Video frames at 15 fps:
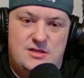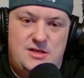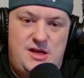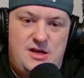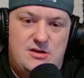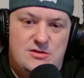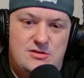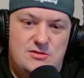
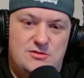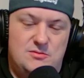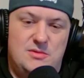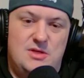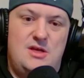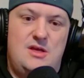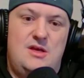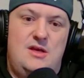care home.
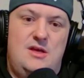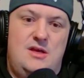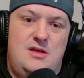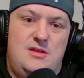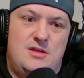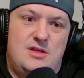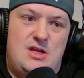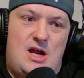
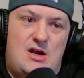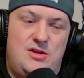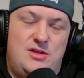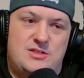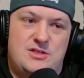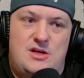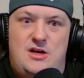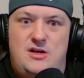The
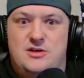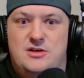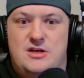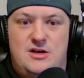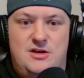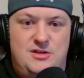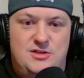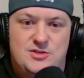guardians are hired
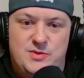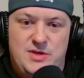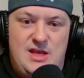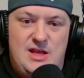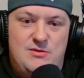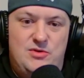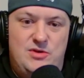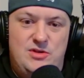guardians, so we
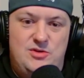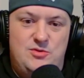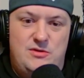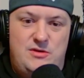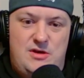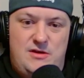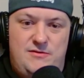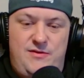can't really do
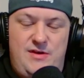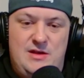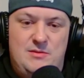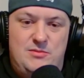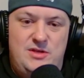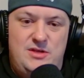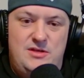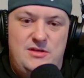a
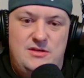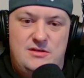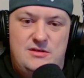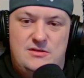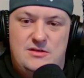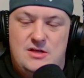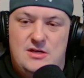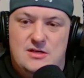family
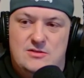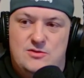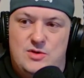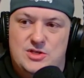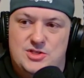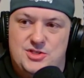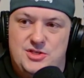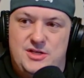
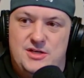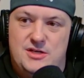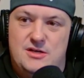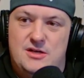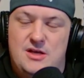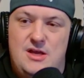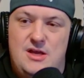questionnaire,